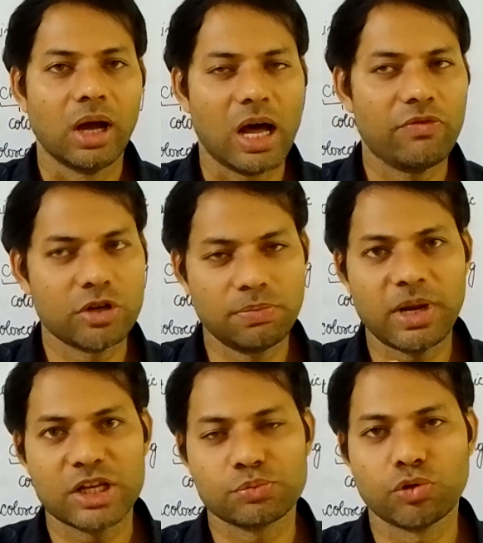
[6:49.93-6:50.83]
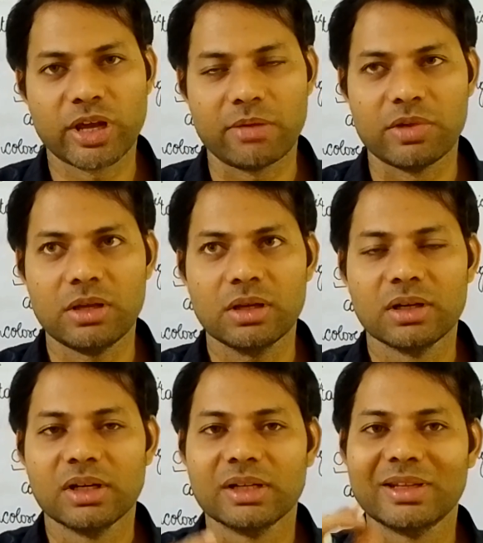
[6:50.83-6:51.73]
After plasmogamy,
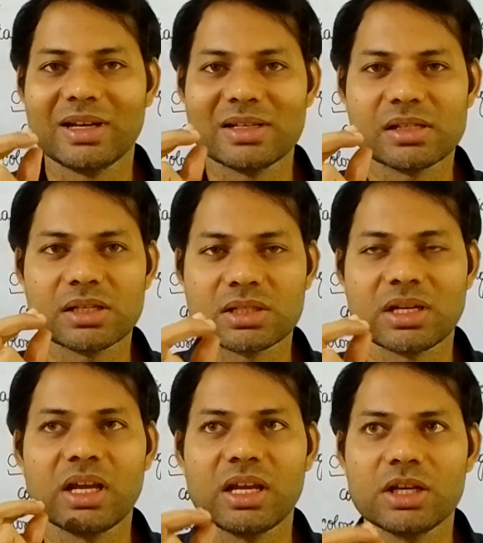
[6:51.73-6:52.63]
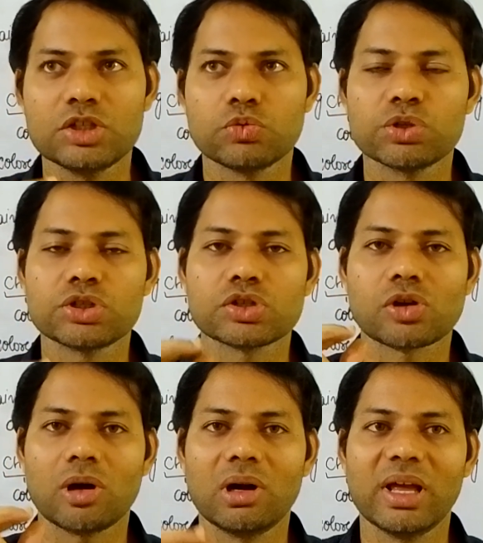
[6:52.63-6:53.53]
there is a stage which is
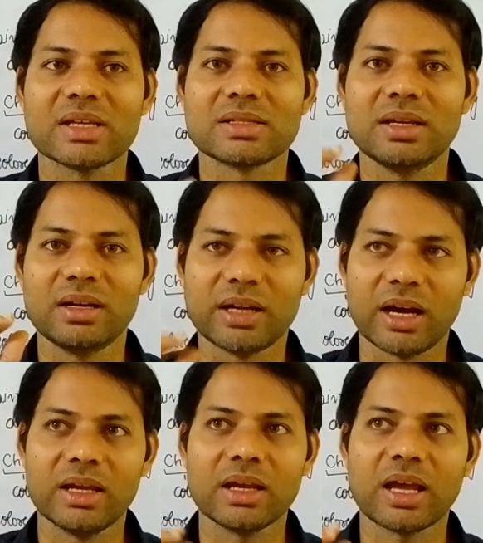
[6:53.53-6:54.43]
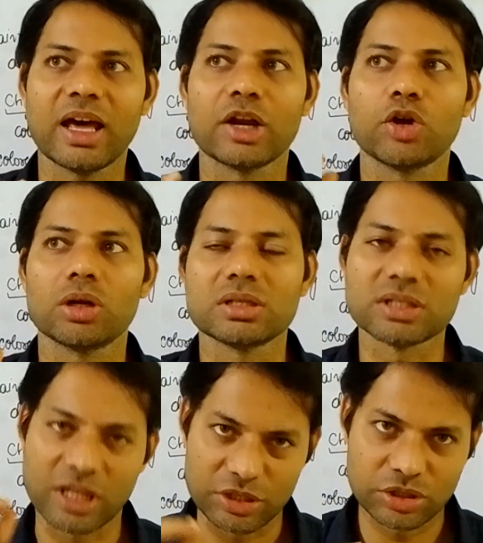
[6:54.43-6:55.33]
called as the dikaryon
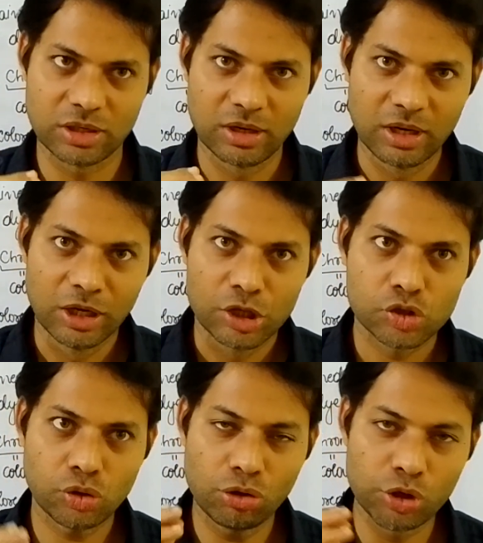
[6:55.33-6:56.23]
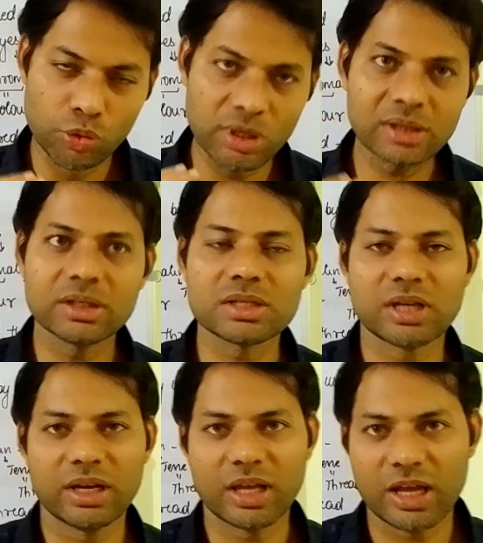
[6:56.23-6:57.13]
stage. So during this
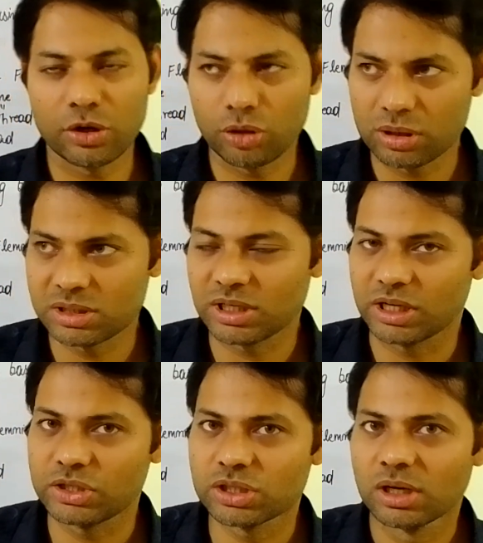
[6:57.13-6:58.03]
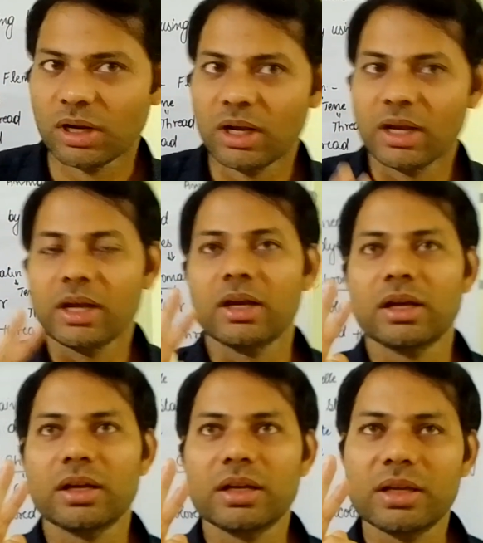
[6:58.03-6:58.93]
dikaryon stage,
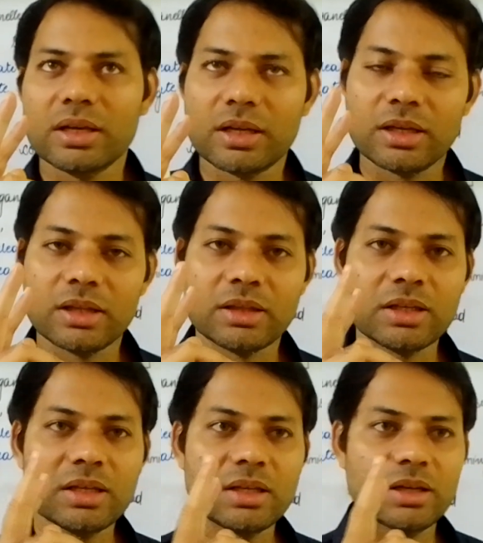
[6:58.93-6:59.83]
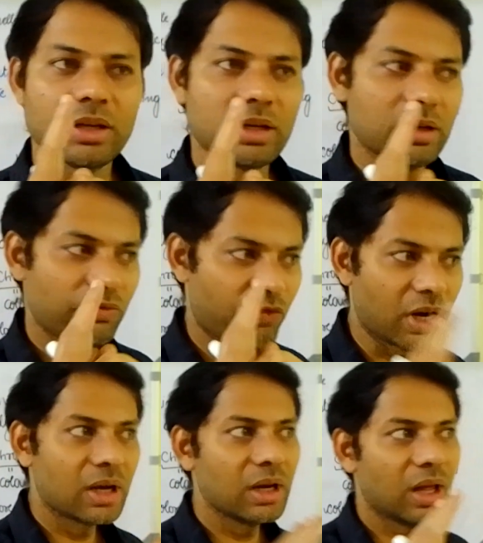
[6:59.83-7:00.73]
the
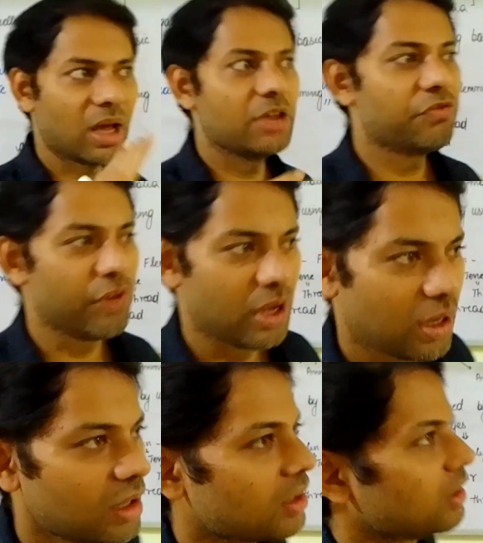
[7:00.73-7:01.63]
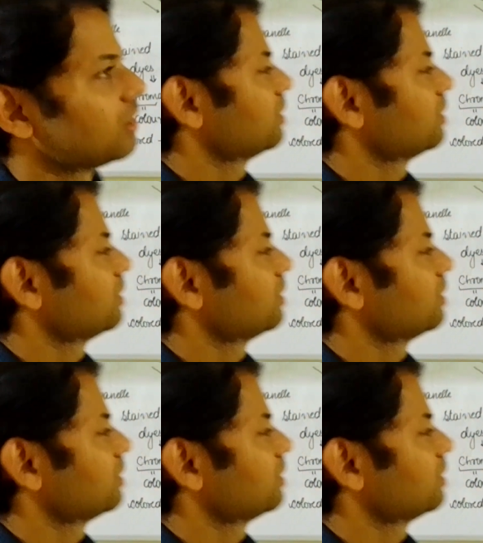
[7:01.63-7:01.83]
fungal hyphae